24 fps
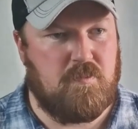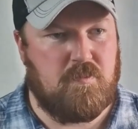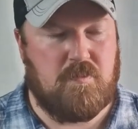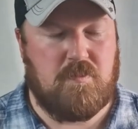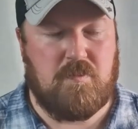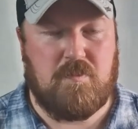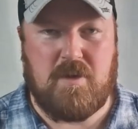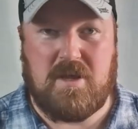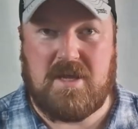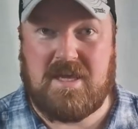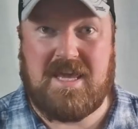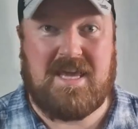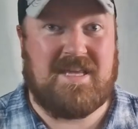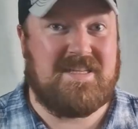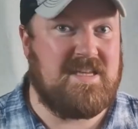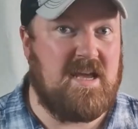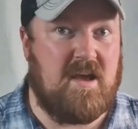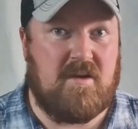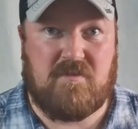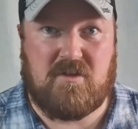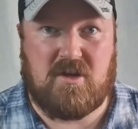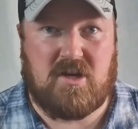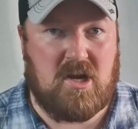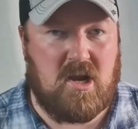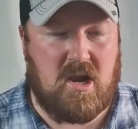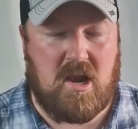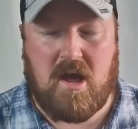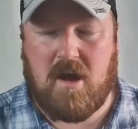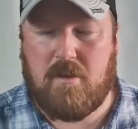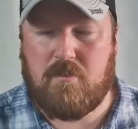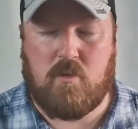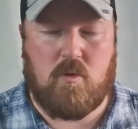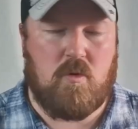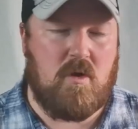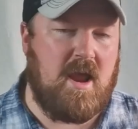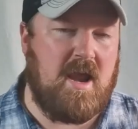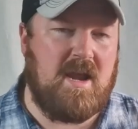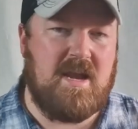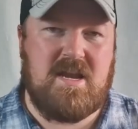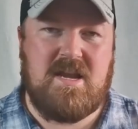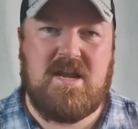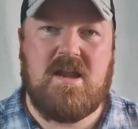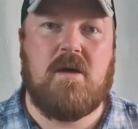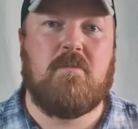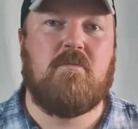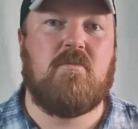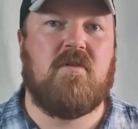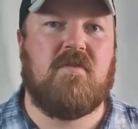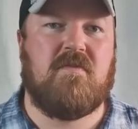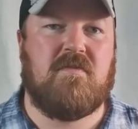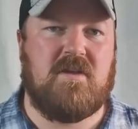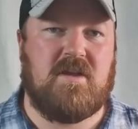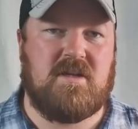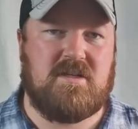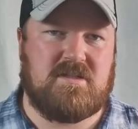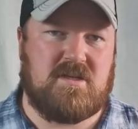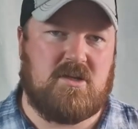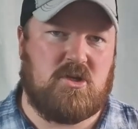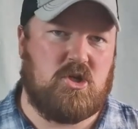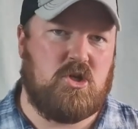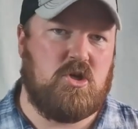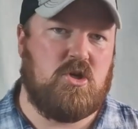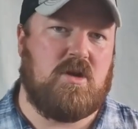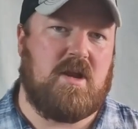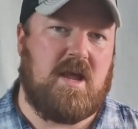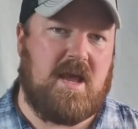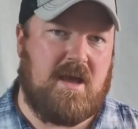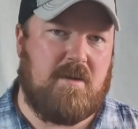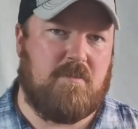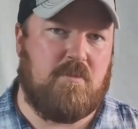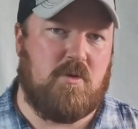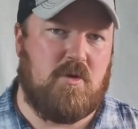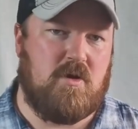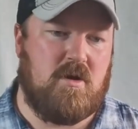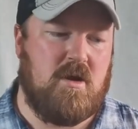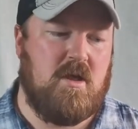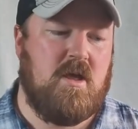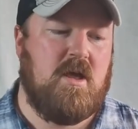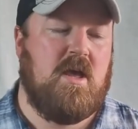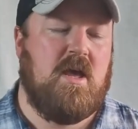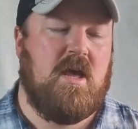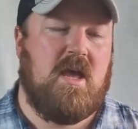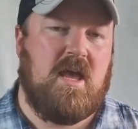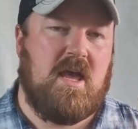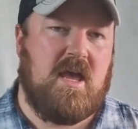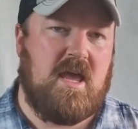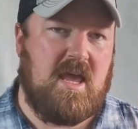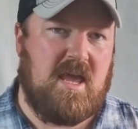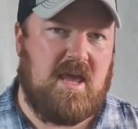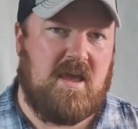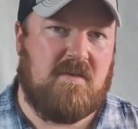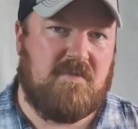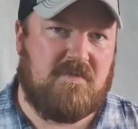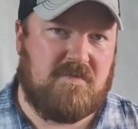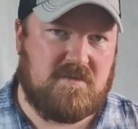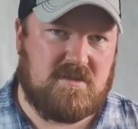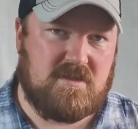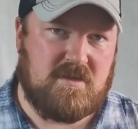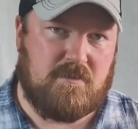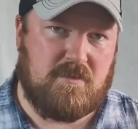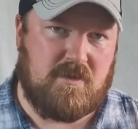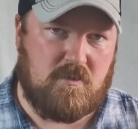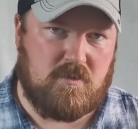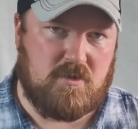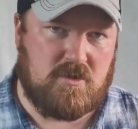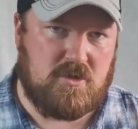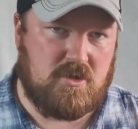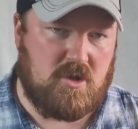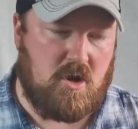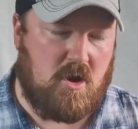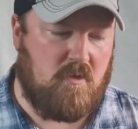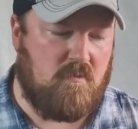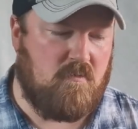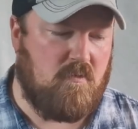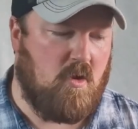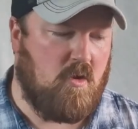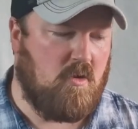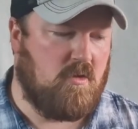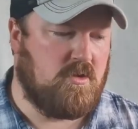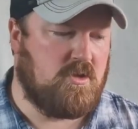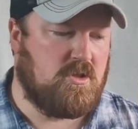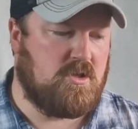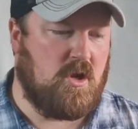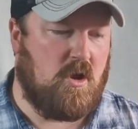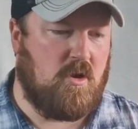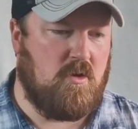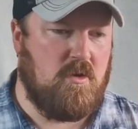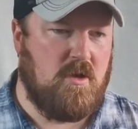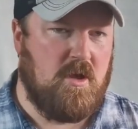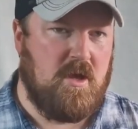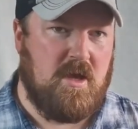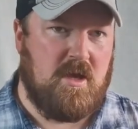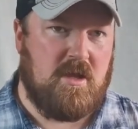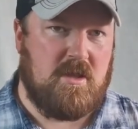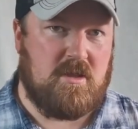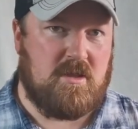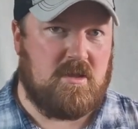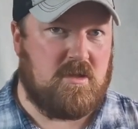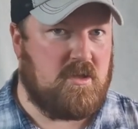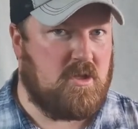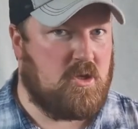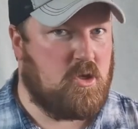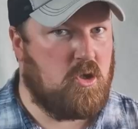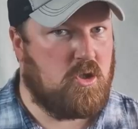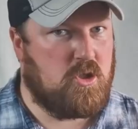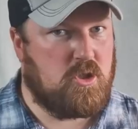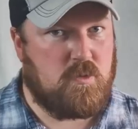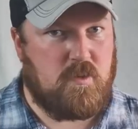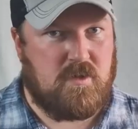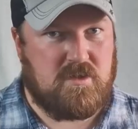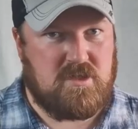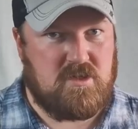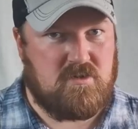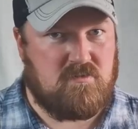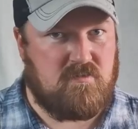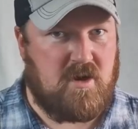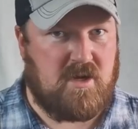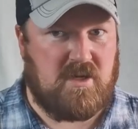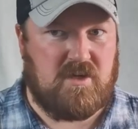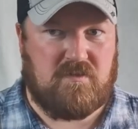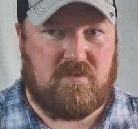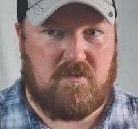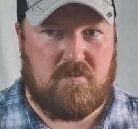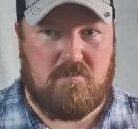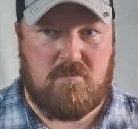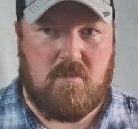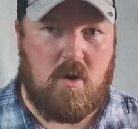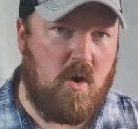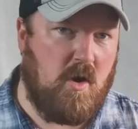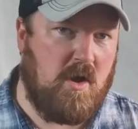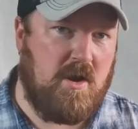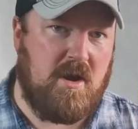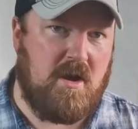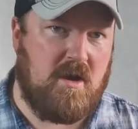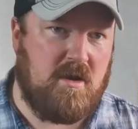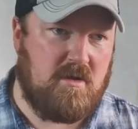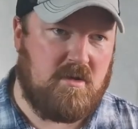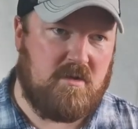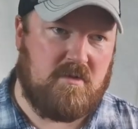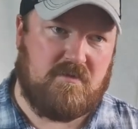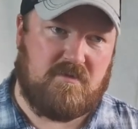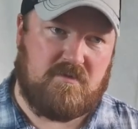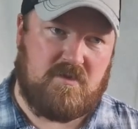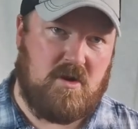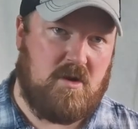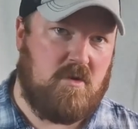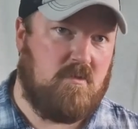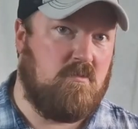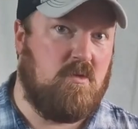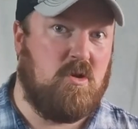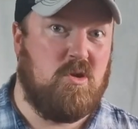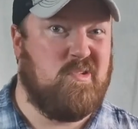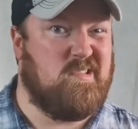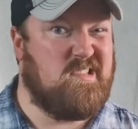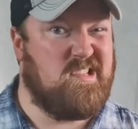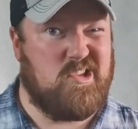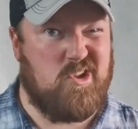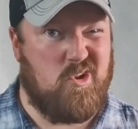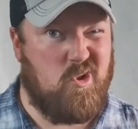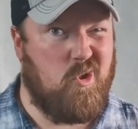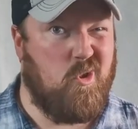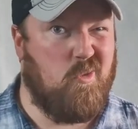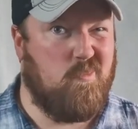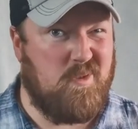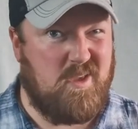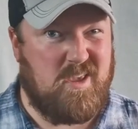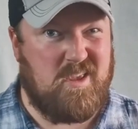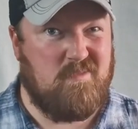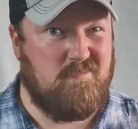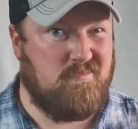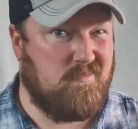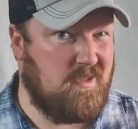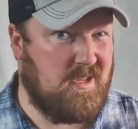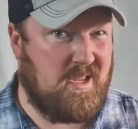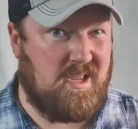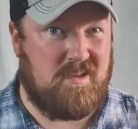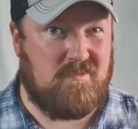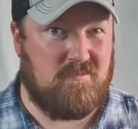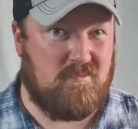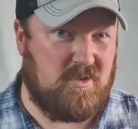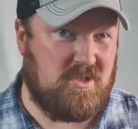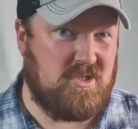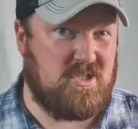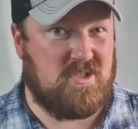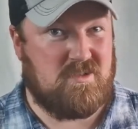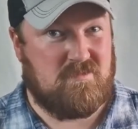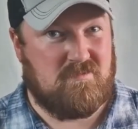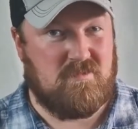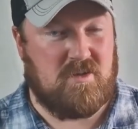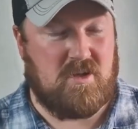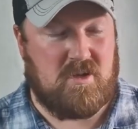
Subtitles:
be kicked out of the club, or any number of things that could happen if something were to go wrong. So the consequences range from minor of losing your hobby, which